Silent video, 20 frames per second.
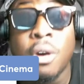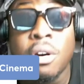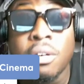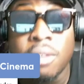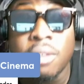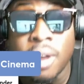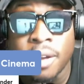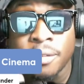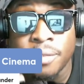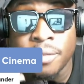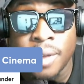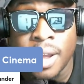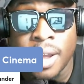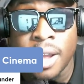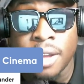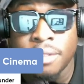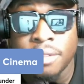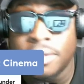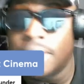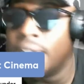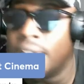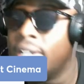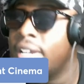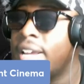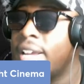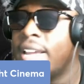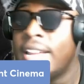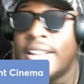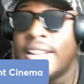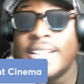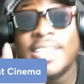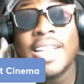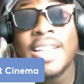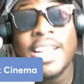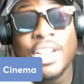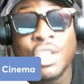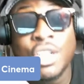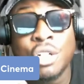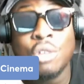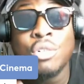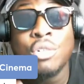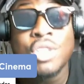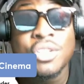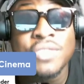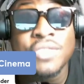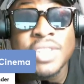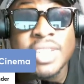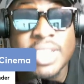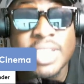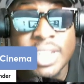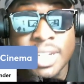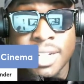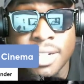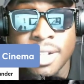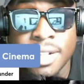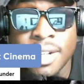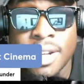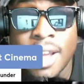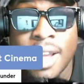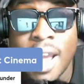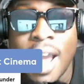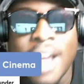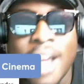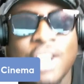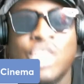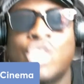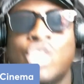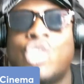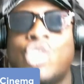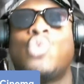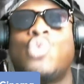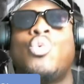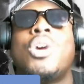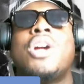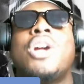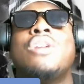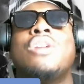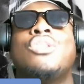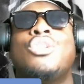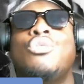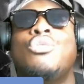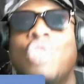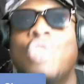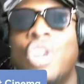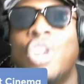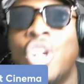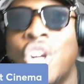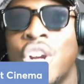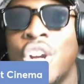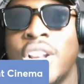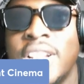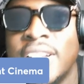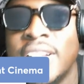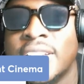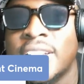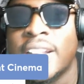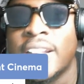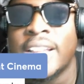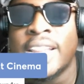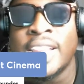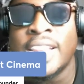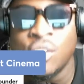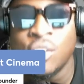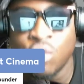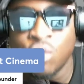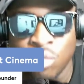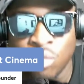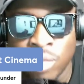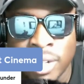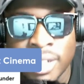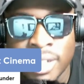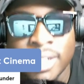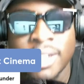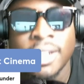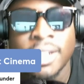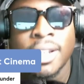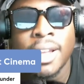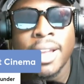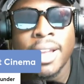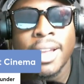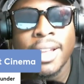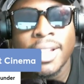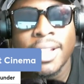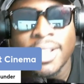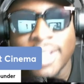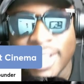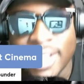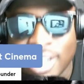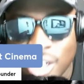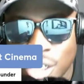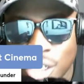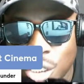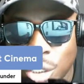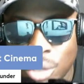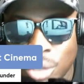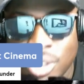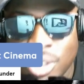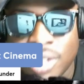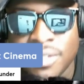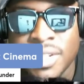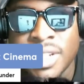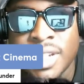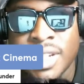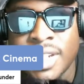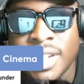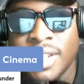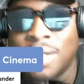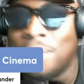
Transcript: Cry five, he's like Joseph Seed. I swear to goodness, like he's really like Joseph Seed. The